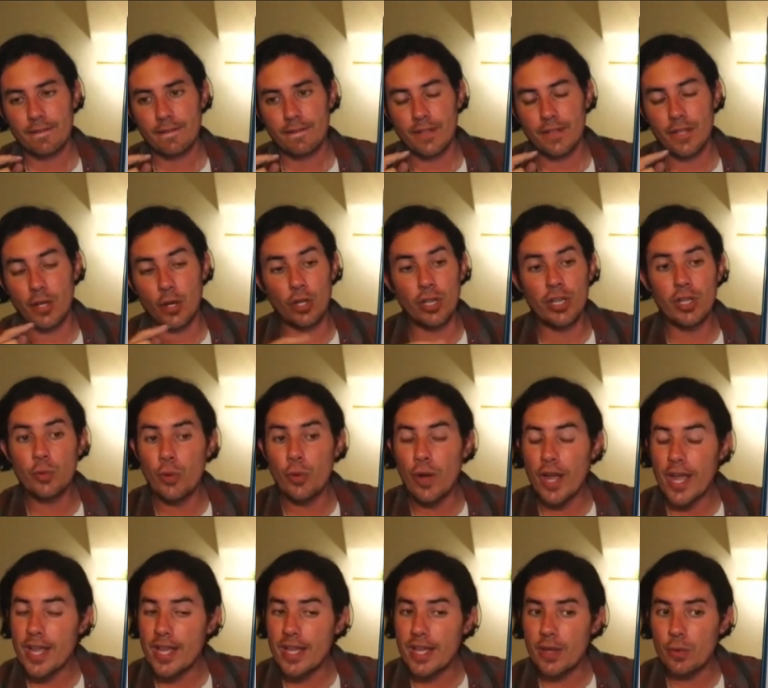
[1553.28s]
The only
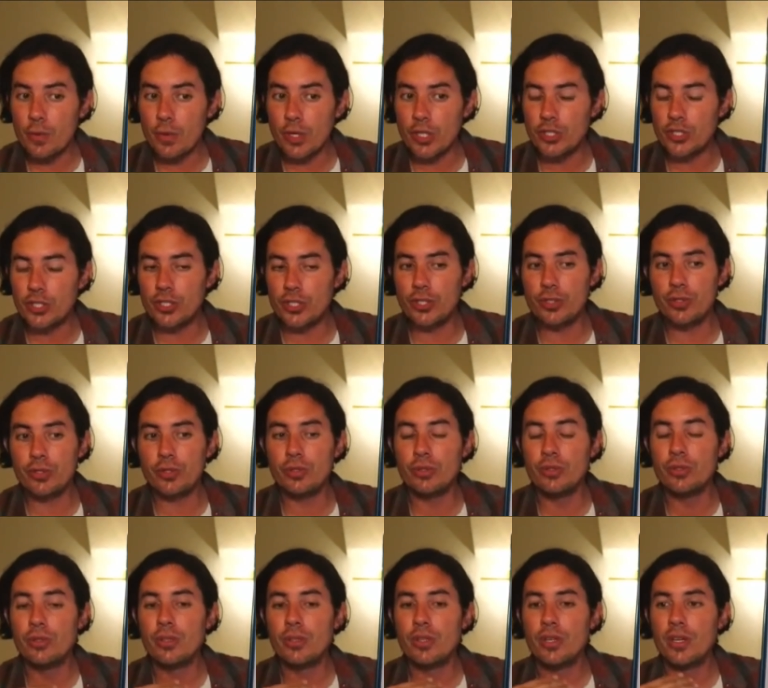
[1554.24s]
way in which
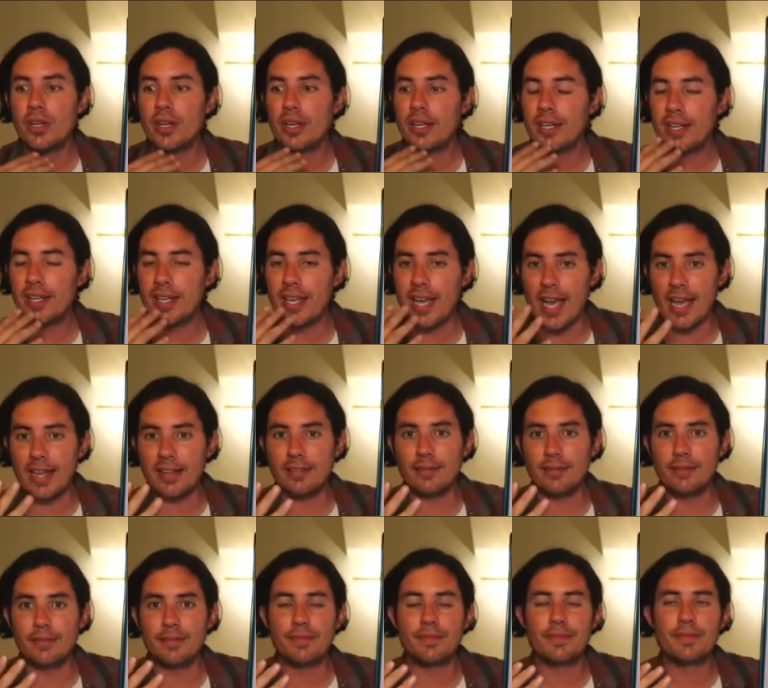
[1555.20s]
you
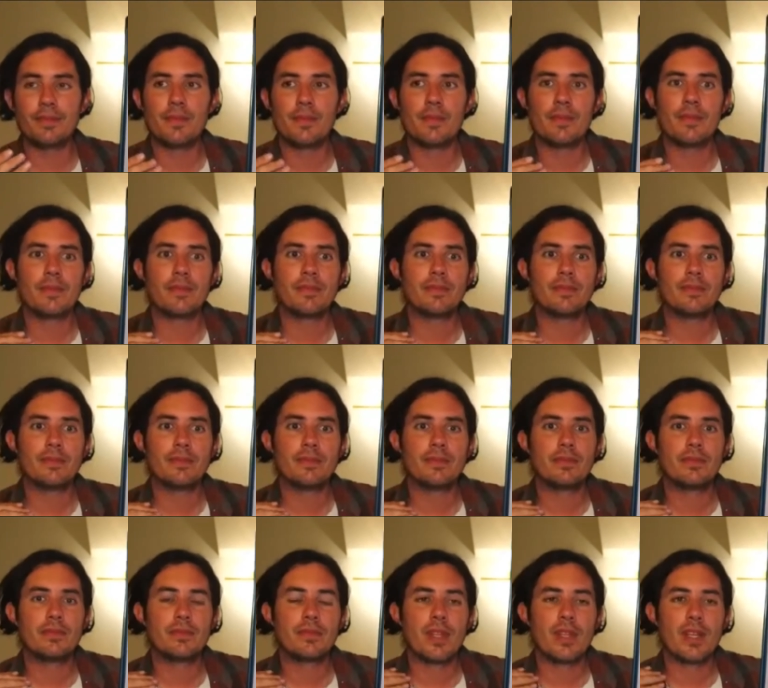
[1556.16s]
can
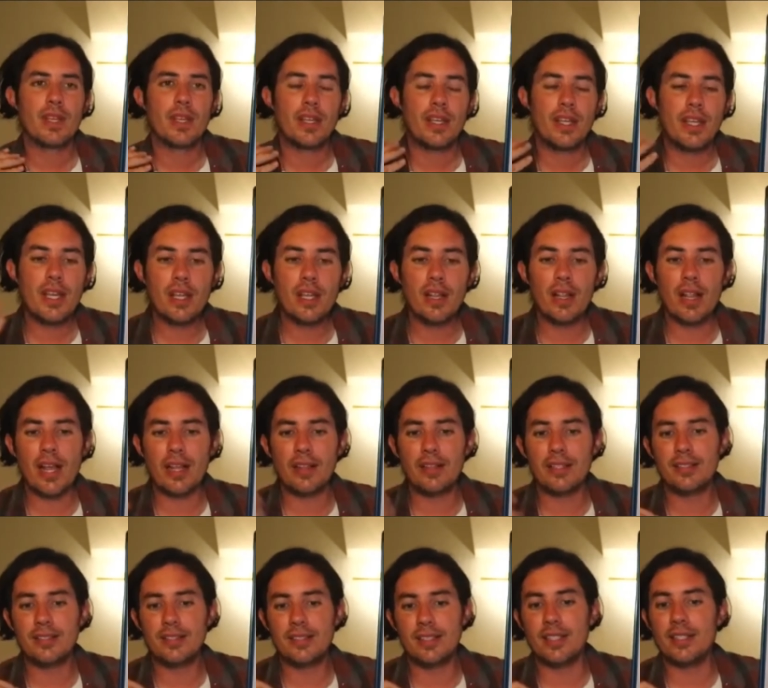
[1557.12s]
heal a
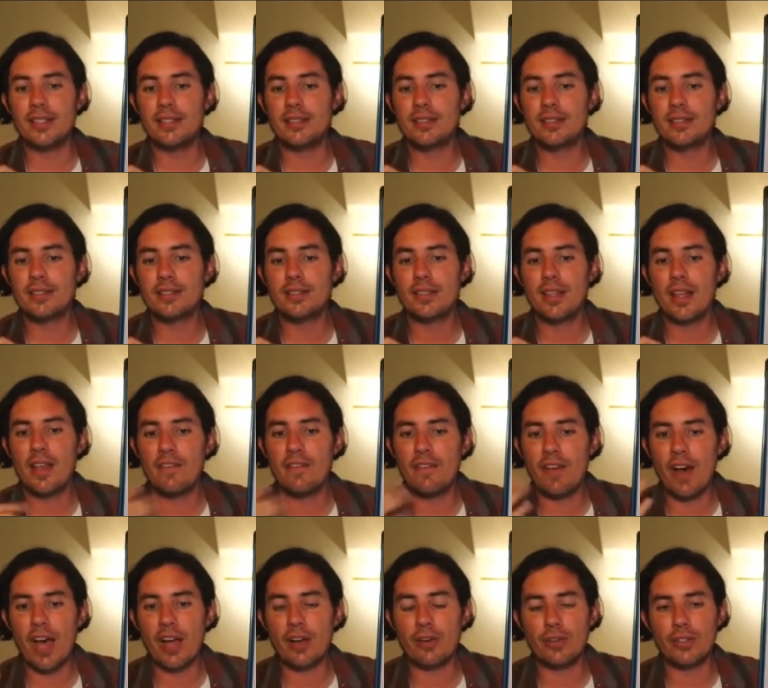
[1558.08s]
disease, a
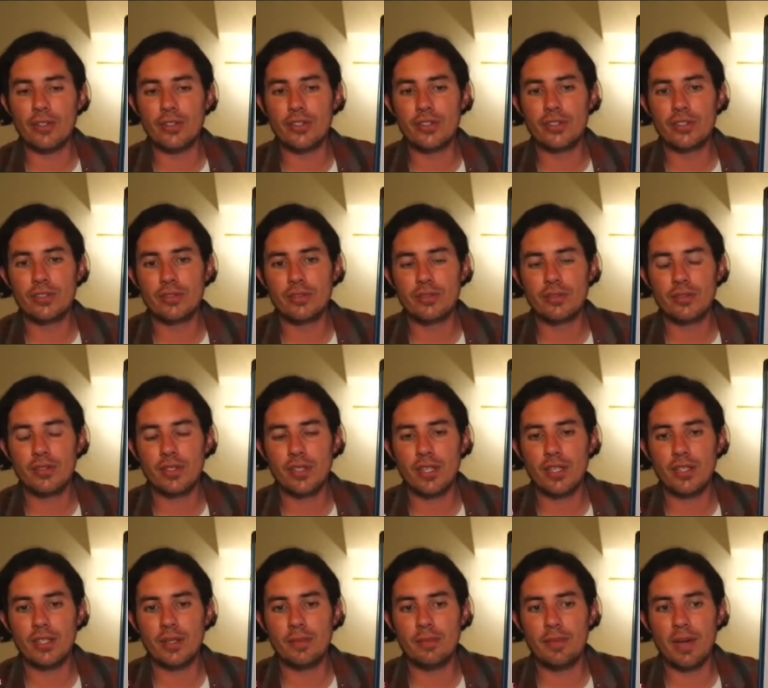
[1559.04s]
virus
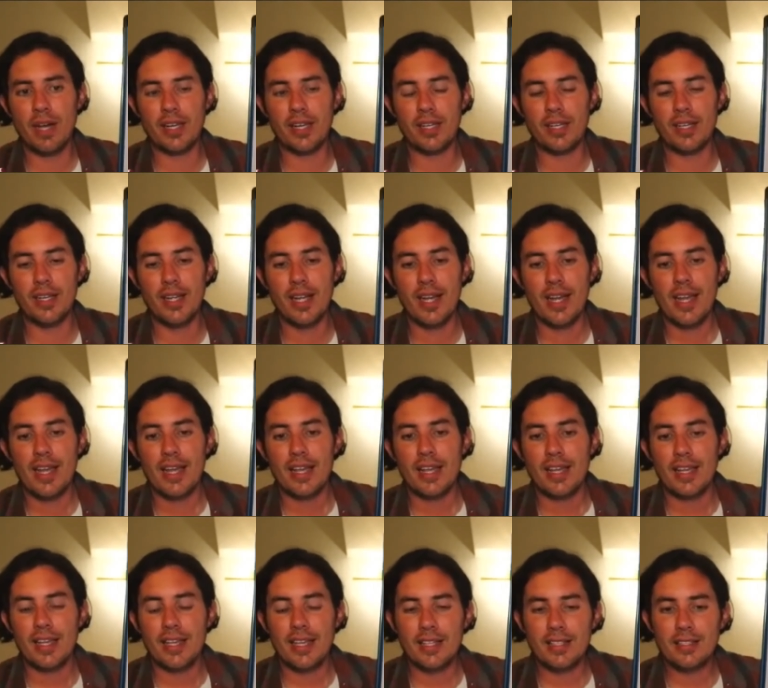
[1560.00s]
in the body,
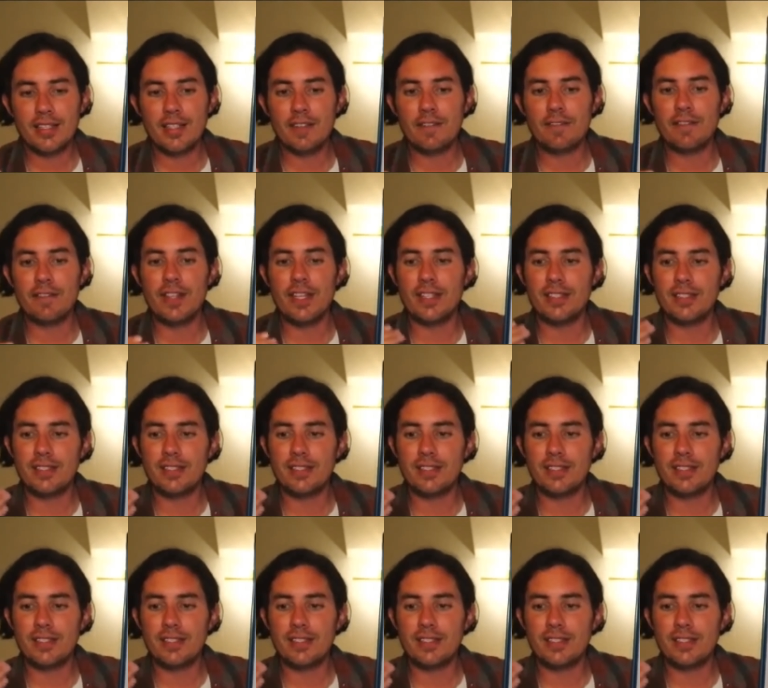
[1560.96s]
is if the